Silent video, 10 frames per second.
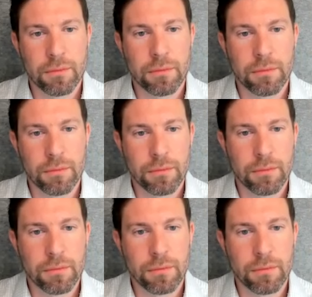
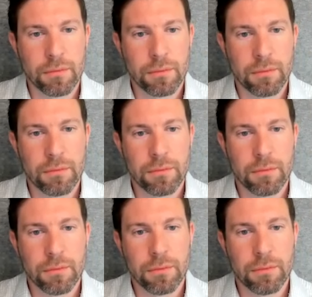
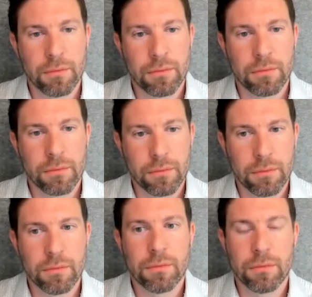
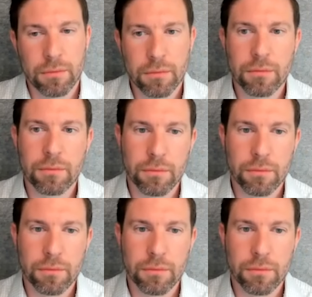(not speaking)